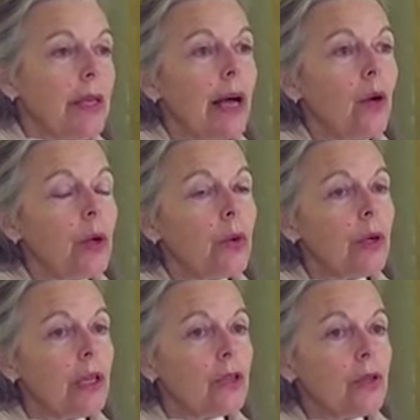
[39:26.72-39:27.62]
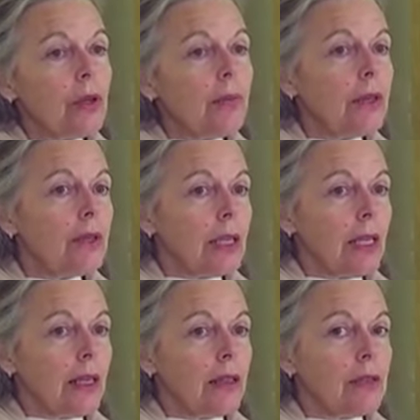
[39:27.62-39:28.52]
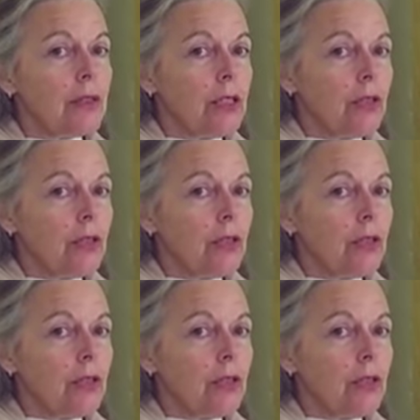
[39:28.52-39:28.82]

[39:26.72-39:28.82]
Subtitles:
Now, when we attribute things